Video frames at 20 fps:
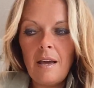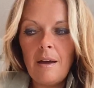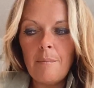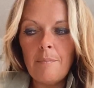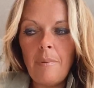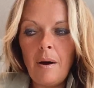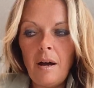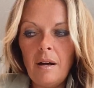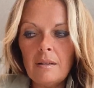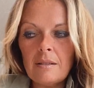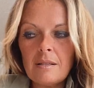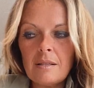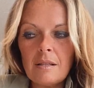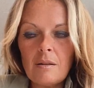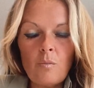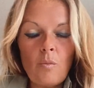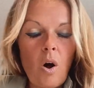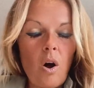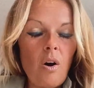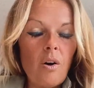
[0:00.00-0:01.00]
But
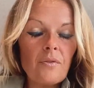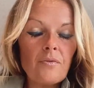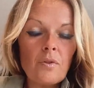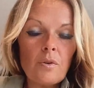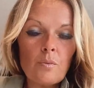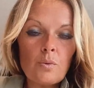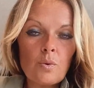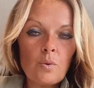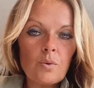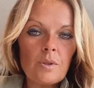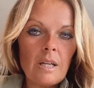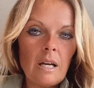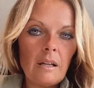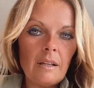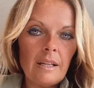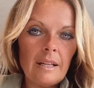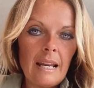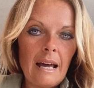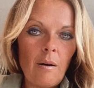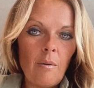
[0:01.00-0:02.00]
after it was all done
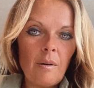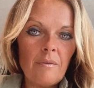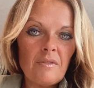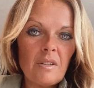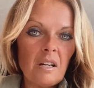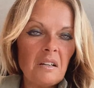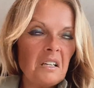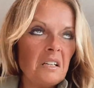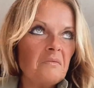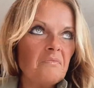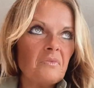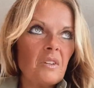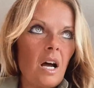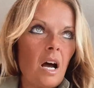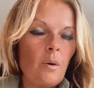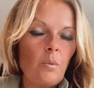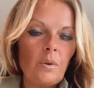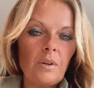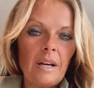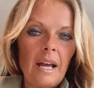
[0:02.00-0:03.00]
and now I've done it, I
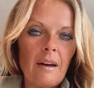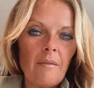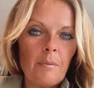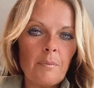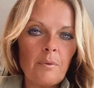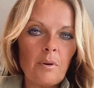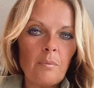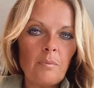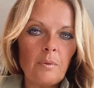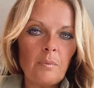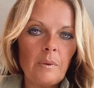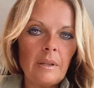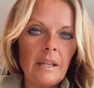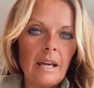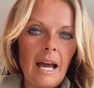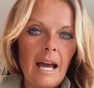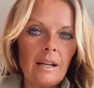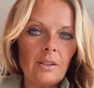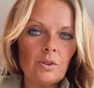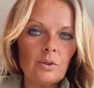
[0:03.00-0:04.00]
wouldn't have a problem with it
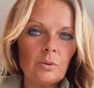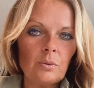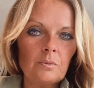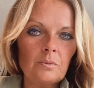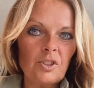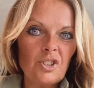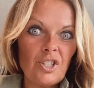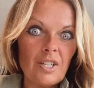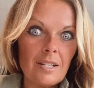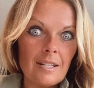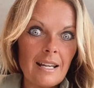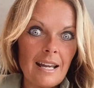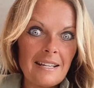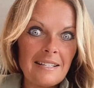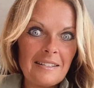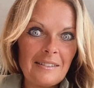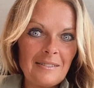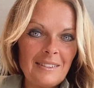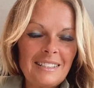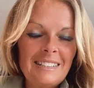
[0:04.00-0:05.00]
at all, she
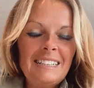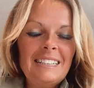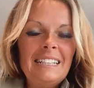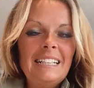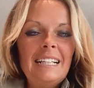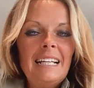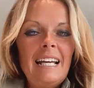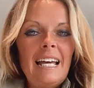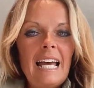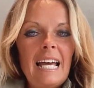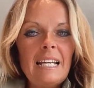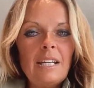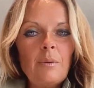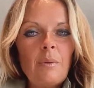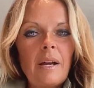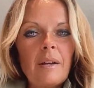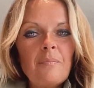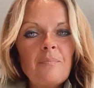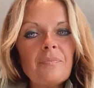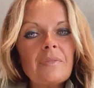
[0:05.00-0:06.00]
says.
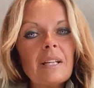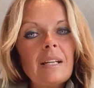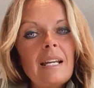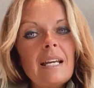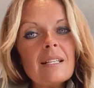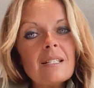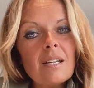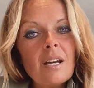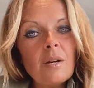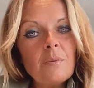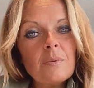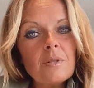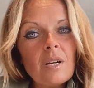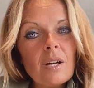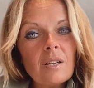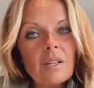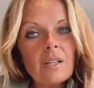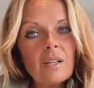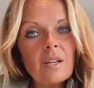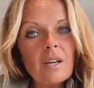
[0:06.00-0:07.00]
Anyway, let's hope
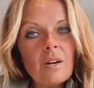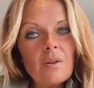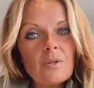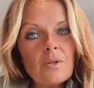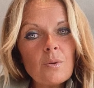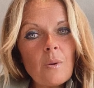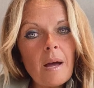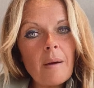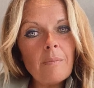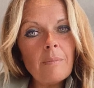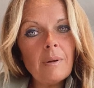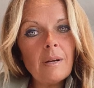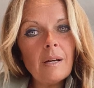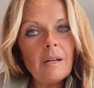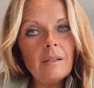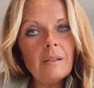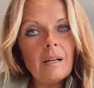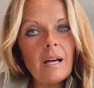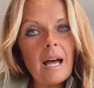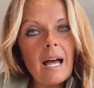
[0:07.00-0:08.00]
Turkey goes to
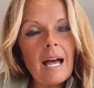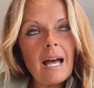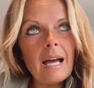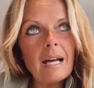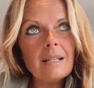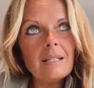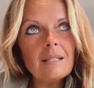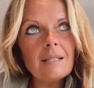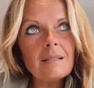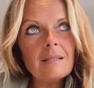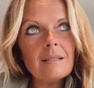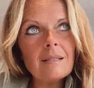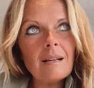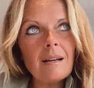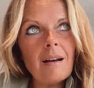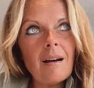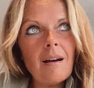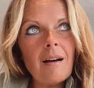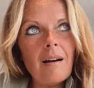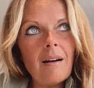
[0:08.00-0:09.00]
amber, and
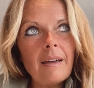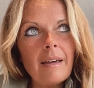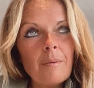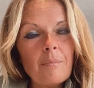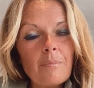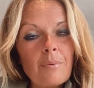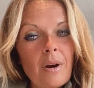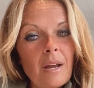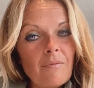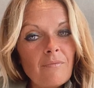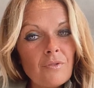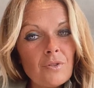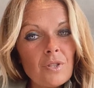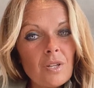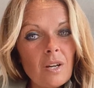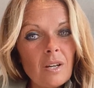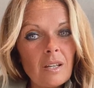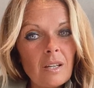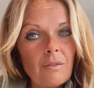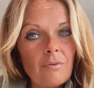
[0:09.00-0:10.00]
I am praying for
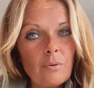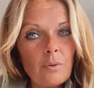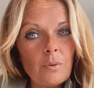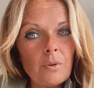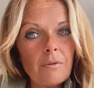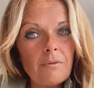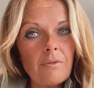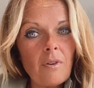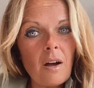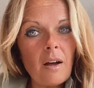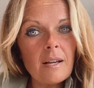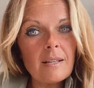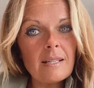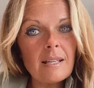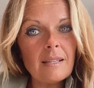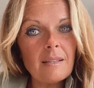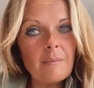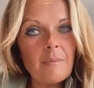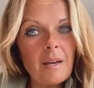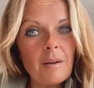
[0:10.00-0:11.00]
Turkey for all the fires
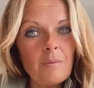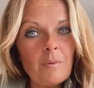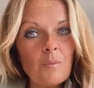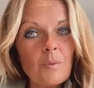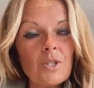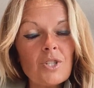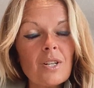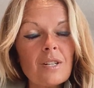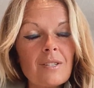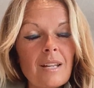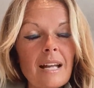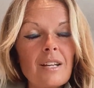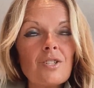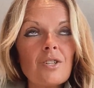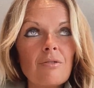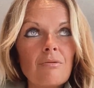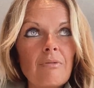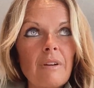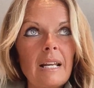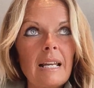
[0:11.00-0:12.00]
at the moment, which has
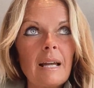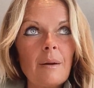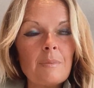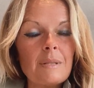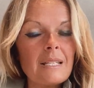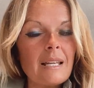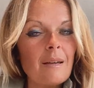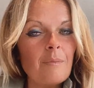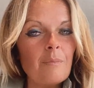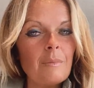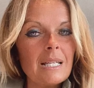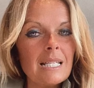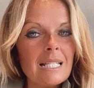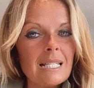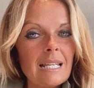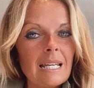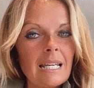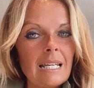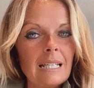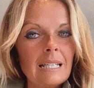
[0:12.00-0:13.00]
actually really upset me,
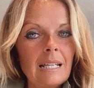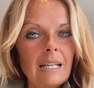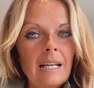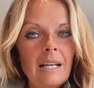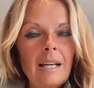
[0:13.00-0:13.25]
seeing